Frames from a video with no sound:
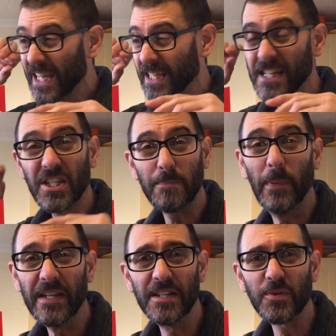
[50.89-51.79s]
Let's
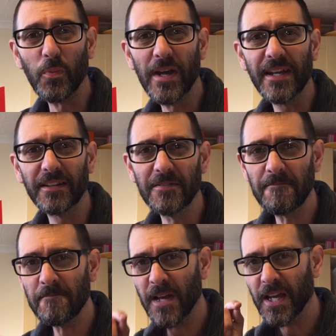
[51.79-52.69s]
spin this wheel
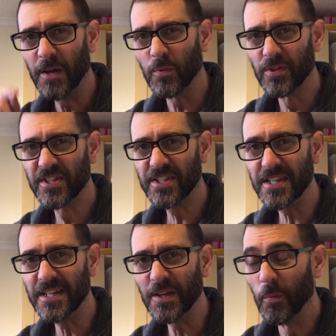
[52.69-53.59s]
and we'll
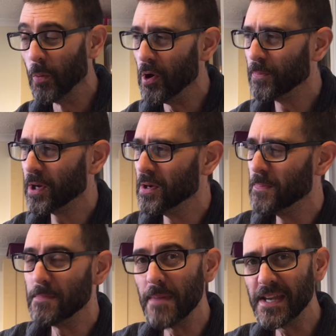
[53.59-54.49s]
see what I'm going to
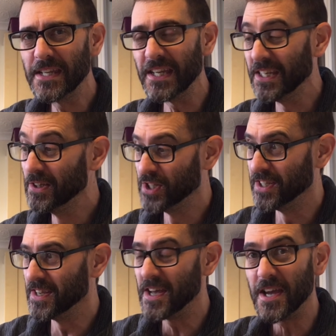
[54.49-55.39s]
be making
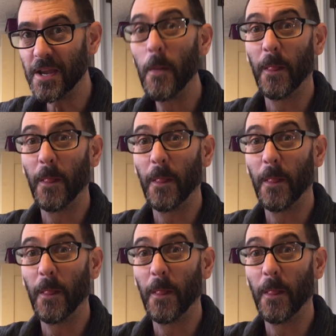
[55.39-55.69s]
today.